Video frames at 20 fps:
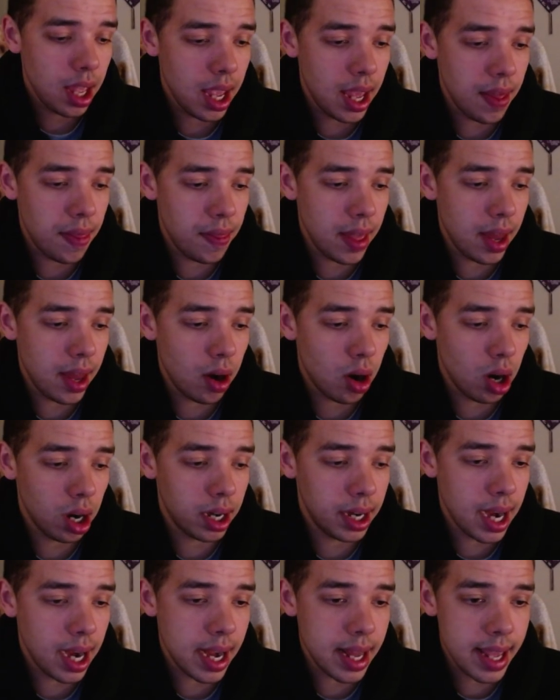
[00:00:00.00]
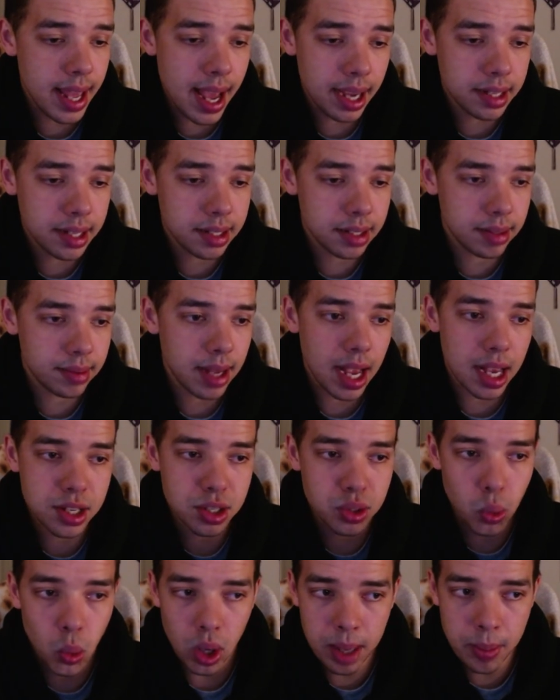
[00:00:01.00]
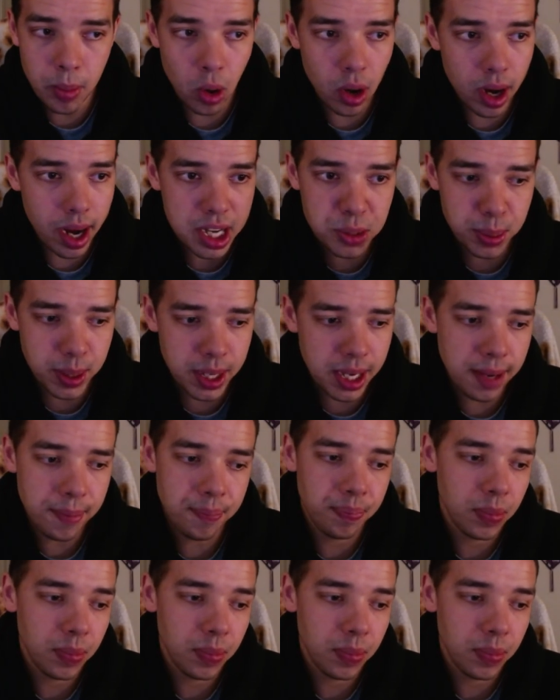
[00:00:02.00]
And then Arcanine EX has 20 more HP.